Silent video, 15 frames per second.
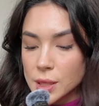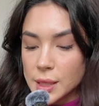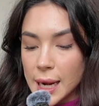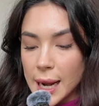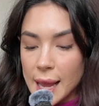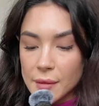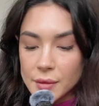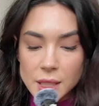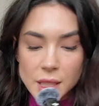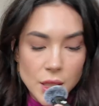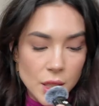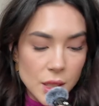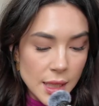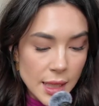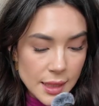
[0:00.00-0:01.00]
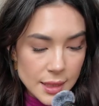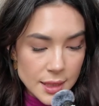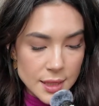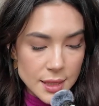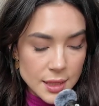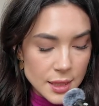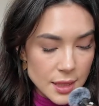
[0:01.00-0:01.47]
that I have in here
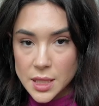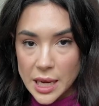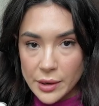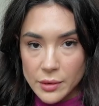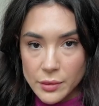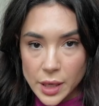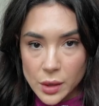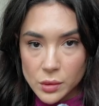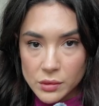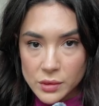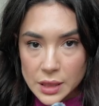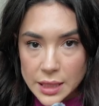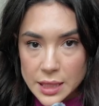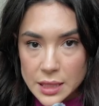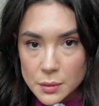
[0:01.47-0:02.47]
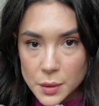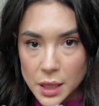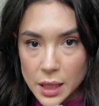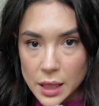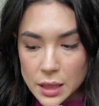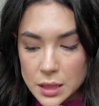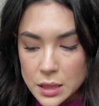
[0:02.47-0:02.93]
is Downy Wrinkle Release
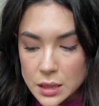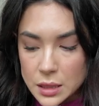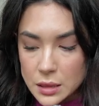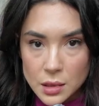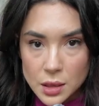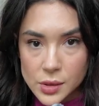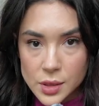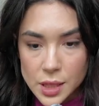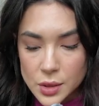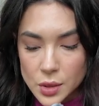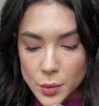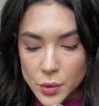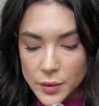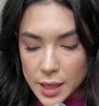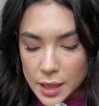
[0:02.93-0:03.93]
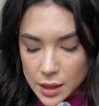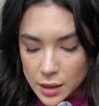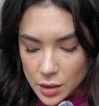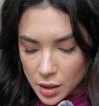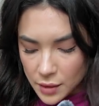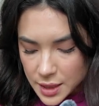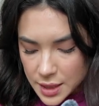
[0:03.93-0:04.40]
because clothes get super wrinkly,
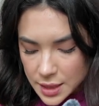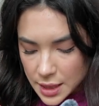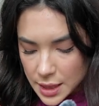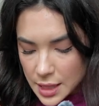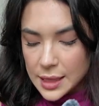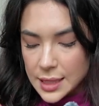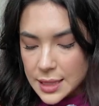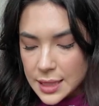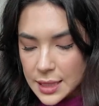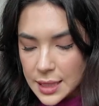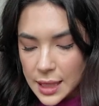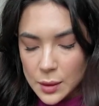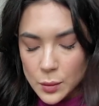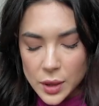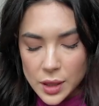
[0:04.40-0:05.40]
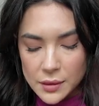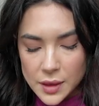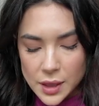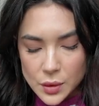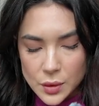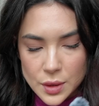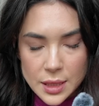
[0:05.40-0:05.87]
obviously. This is like one of
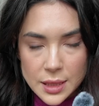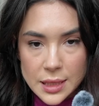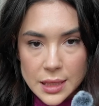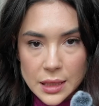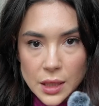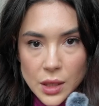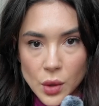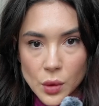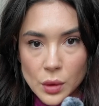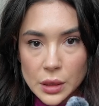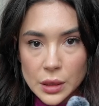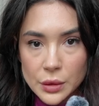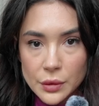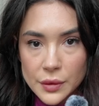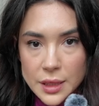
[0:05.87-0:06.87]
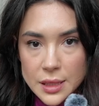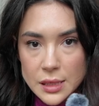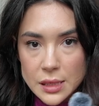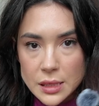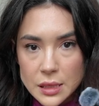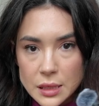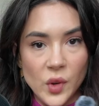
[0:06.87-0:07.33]
those silicone
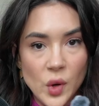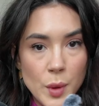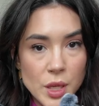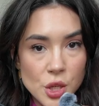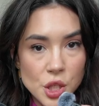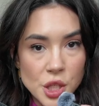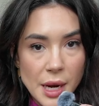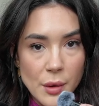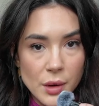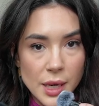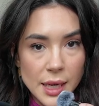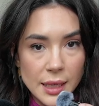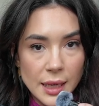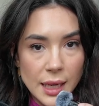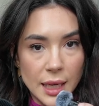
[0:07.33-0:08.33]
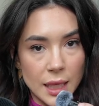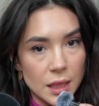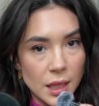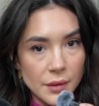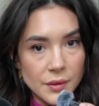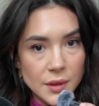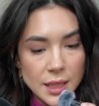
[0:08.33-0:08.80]
loofahs for when you're showering. I
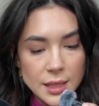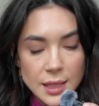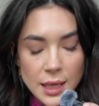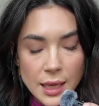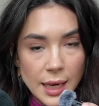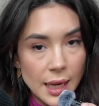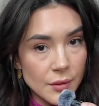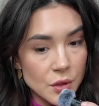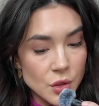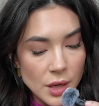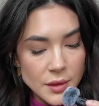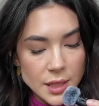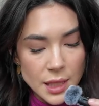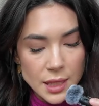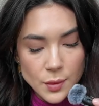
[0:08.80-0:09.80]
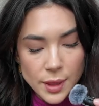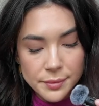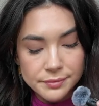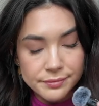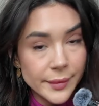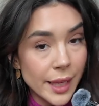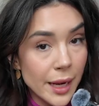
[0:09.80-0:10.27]
love these, and I have a travel size one,
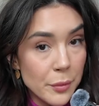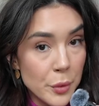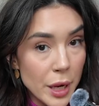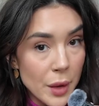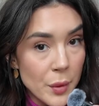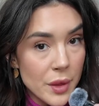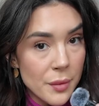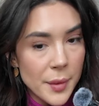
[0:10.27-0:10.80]
and I bring it with